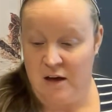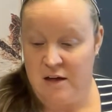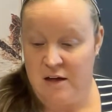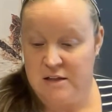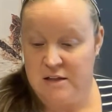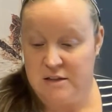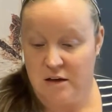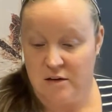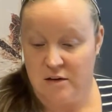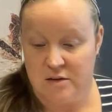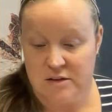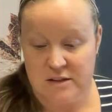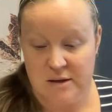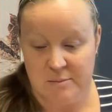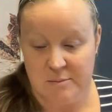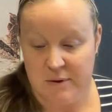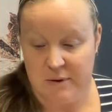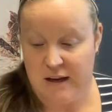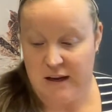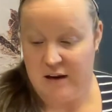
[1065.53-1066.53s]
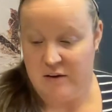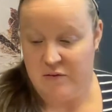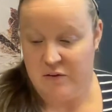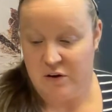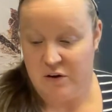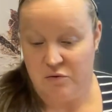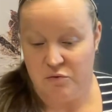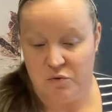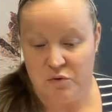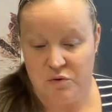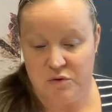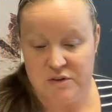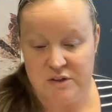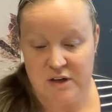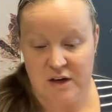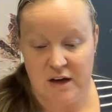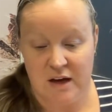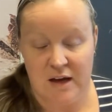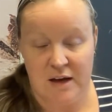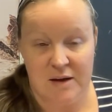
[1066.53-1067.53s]
So some believe that a raw
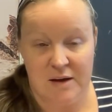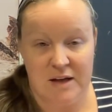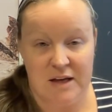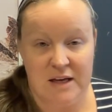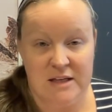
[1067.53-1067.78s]
diet